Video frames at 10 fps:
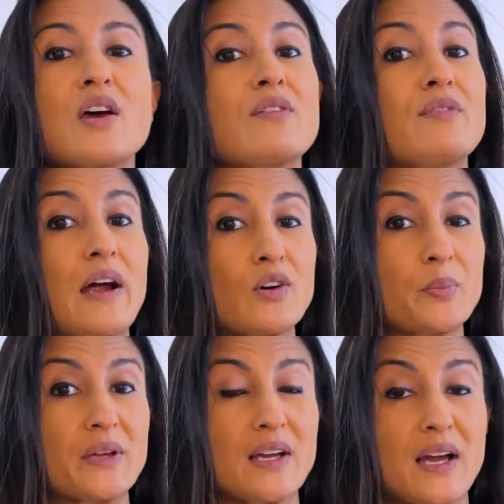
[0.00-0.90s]
Viral
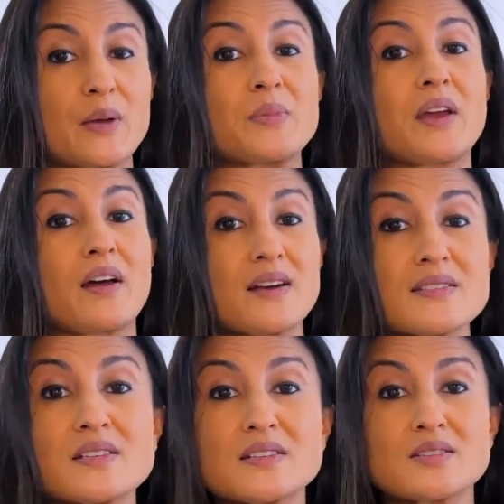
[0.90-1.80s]
pink eye, because
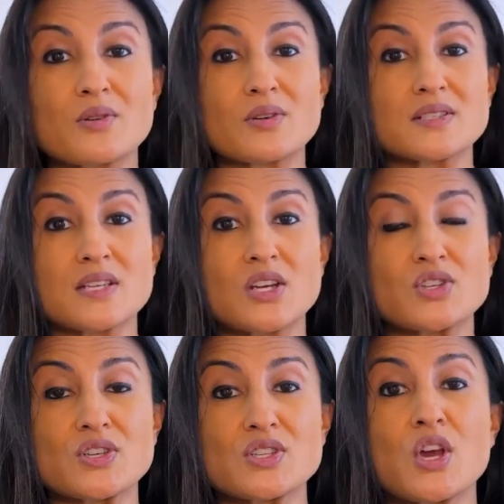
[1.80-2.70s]
it is so
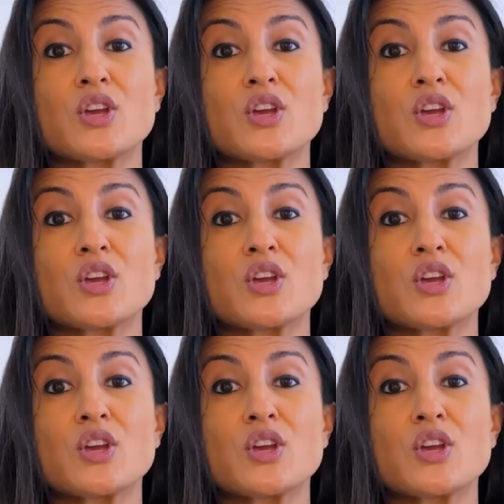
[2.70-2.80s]
contagious,